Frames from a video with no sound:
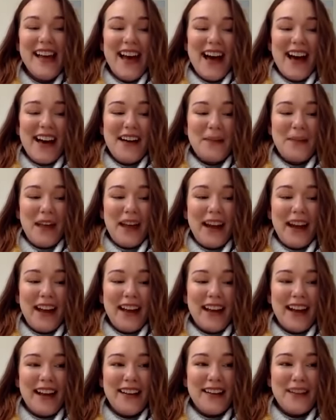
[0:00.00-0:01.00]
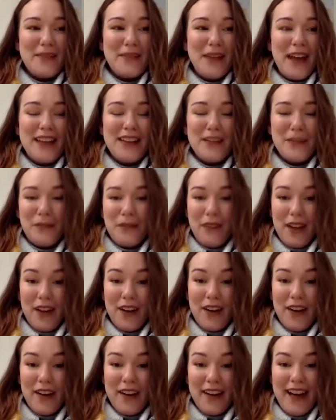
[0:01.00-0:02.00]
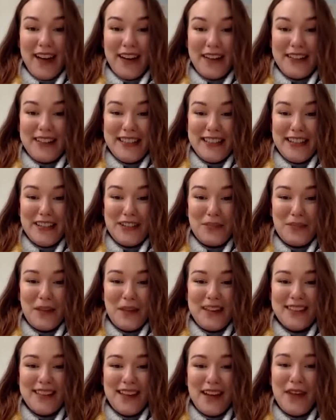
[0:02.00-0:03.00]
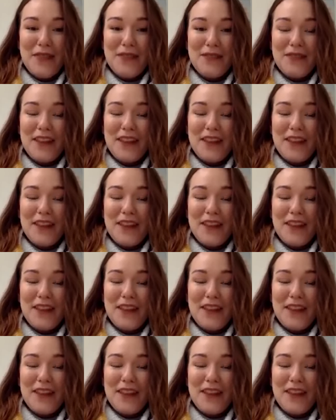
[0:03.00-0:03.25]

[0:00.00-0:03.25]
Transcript: And I kind of had to figure out how to teach myself.